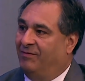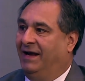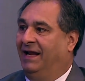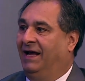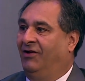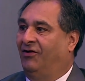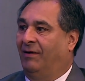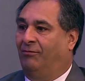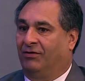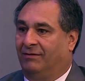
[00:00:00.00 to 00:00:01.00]
meetings
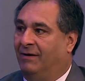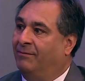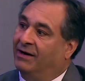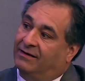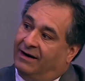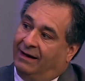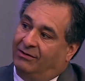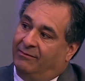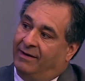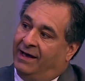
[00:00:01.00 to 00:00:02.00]
and put them up in a
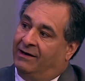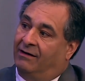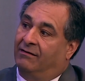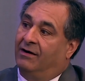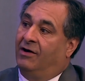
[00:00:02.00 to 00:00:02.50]
timely manner